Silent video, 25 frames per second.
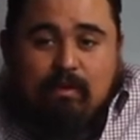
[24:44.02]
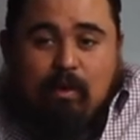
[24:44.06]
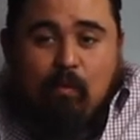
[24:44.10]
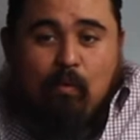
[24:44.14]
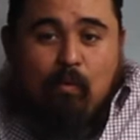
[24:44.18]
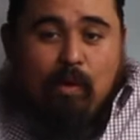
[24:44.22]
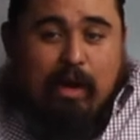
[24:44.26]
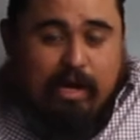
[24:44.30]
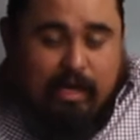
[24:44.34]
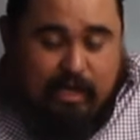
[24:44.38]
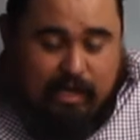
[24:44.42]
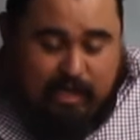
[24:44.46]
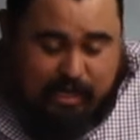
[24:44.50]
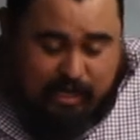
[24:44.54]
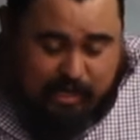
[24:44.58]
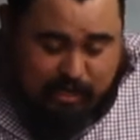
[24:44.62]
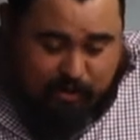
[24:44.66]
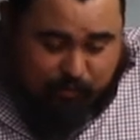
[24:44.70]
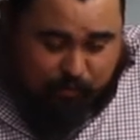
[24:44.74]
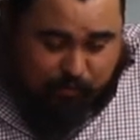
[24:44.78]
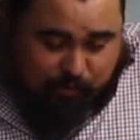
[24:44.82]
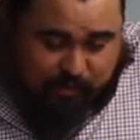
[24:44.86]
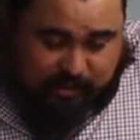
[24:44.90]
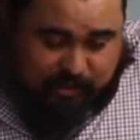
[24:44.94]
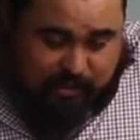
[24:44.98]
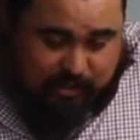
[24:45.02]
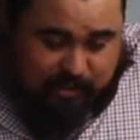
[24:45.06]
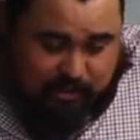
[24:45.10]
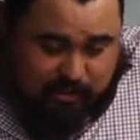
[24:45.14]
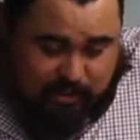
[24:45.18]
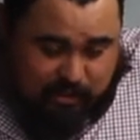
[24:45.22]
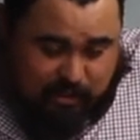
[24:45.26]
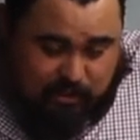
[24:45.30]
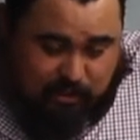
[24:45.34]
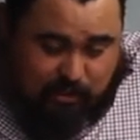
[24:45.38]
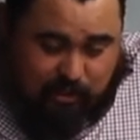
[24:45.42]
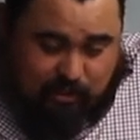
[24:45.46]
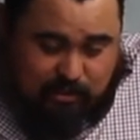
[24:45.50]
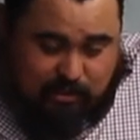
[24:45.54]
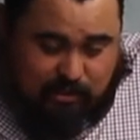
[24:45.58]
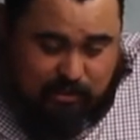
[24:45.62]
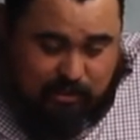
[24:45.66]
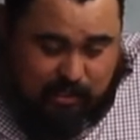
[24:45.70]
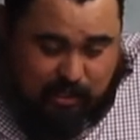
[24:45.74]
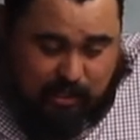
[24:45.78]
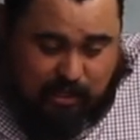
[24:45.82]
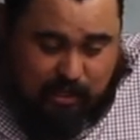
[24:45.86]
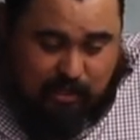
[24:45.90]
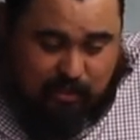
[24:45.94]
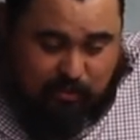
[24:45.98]
Why can't we talk to
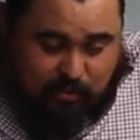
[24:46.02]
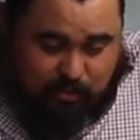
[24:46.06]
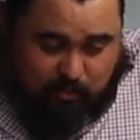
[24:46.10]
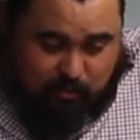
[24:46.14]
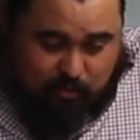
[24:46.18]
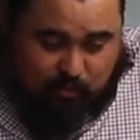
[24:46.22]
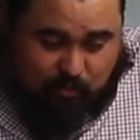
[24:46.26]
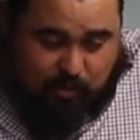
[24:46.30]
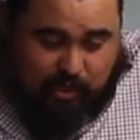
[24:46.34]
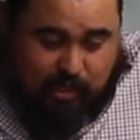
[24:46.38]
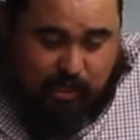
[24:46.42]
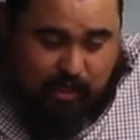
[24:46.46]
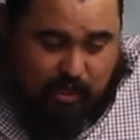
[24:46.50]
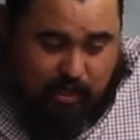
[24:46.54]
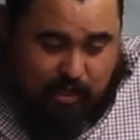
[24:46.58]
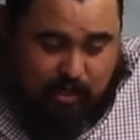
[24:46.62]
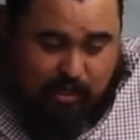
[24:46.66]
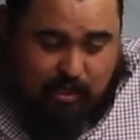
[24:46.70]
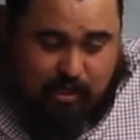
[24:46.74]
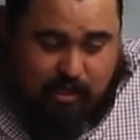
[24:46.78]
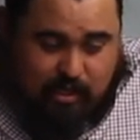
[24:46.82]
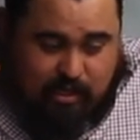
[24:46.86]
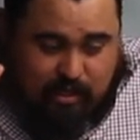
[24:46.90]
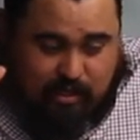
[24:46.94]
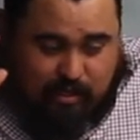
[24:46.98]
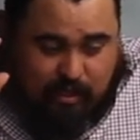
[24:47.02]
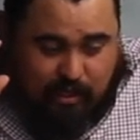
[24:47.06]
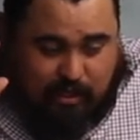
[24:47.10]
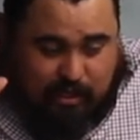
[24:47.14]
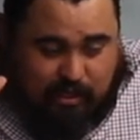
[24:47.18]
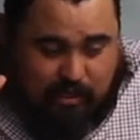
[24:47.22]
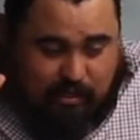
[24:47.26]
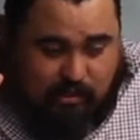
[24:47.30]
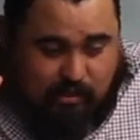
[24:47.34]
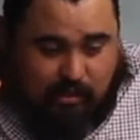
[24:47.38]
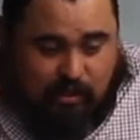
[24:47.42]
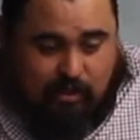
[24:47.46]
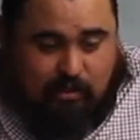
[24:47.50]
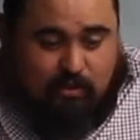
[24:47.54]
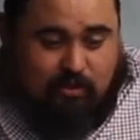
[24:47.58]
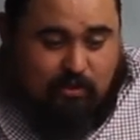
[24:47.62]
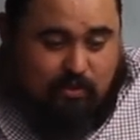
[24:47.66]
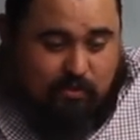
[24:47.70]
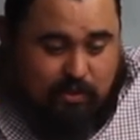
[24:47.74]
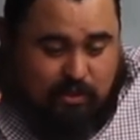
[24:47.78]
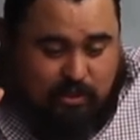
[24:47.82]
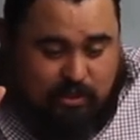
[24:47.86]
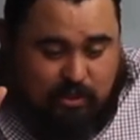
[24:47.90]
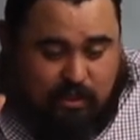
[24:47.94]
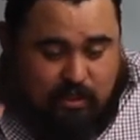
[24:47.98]
God the way that he talked
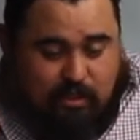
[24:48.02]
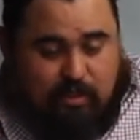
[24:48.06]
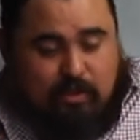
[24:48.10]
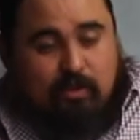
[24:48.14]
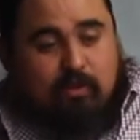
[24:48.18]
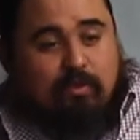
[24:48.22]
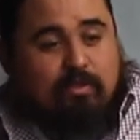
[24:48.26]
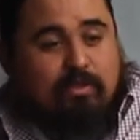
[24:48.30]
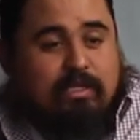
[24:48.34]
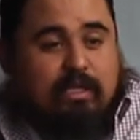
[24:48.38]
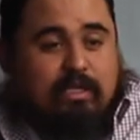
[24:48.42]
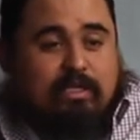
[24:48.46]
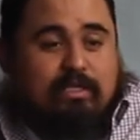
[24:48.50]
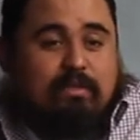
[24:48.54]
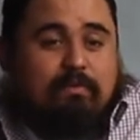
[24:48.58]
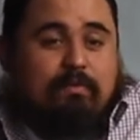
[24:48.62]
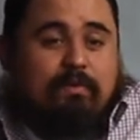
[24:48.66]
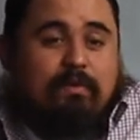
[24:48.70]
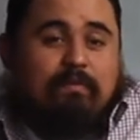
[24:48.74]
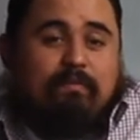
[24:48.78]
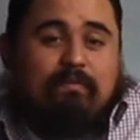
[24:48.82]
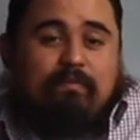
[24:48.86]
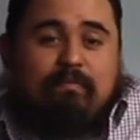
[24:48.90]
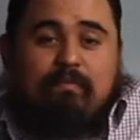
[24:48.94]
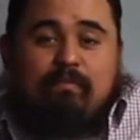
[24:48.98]
to us in the Old Testament?